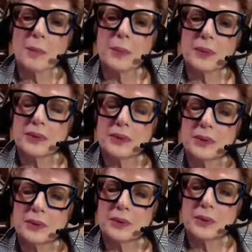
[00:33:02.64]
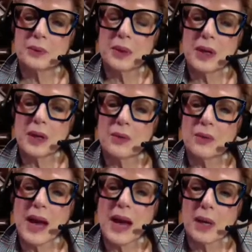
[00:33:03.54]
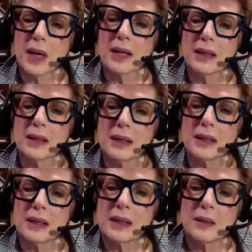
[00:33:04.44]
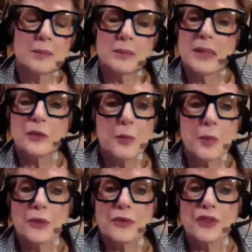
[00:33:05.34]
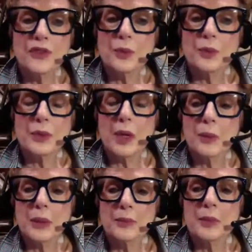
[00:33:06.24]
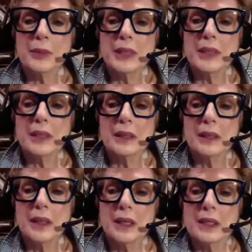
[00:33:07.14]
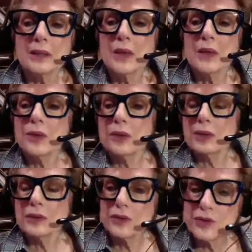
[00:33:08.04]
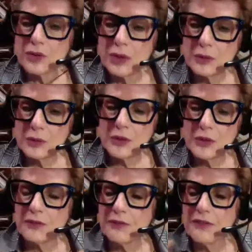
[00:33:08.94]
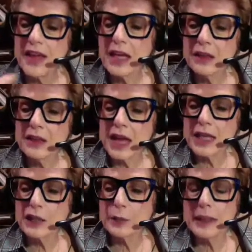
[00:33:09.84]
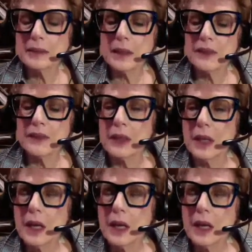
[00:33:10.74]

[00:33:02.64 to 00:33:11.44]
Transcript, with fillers: to a rabbi much more than she would open up to me. So that mm. Mm-hmm. the faith aspect of it